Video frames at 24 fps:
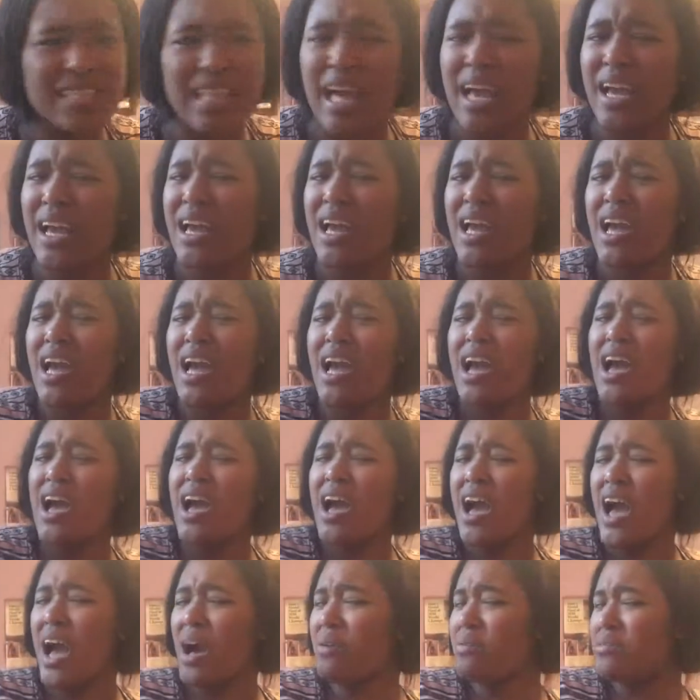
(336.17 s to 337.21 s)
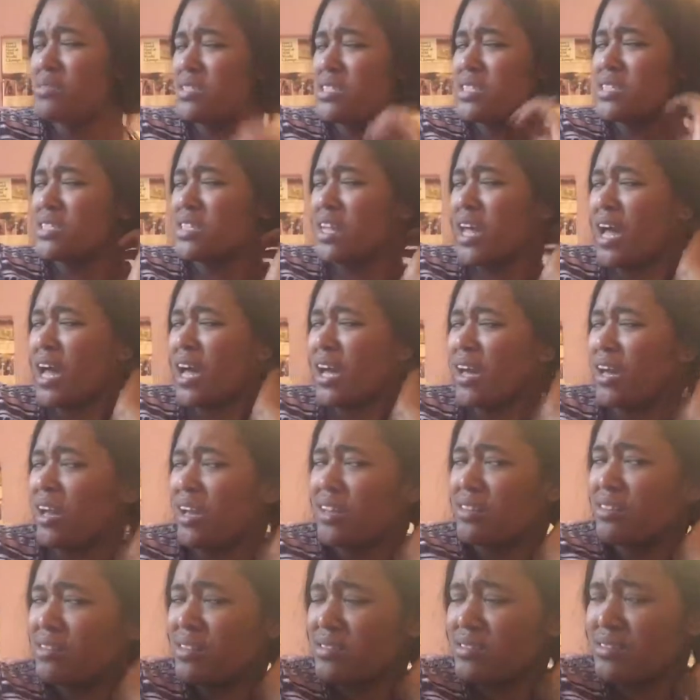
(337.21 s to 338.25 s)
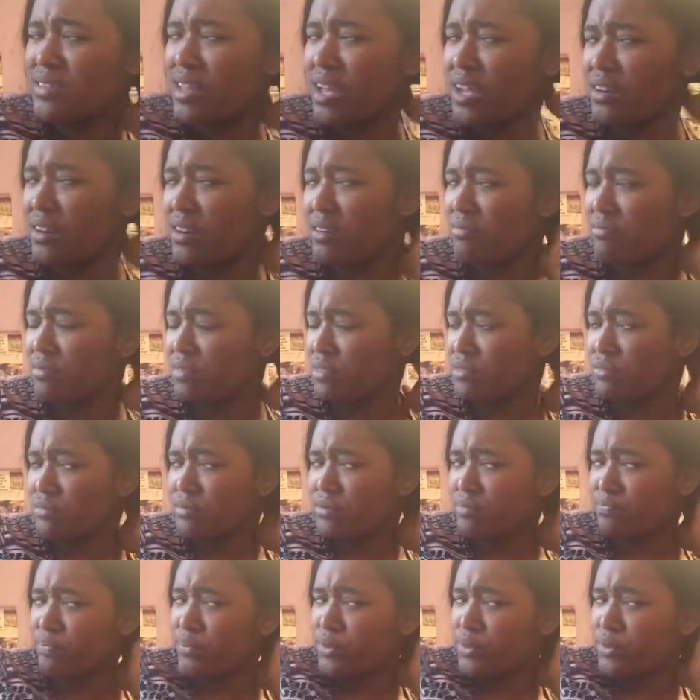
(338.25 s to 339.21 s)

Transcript: Like, I was just like, this ain't a real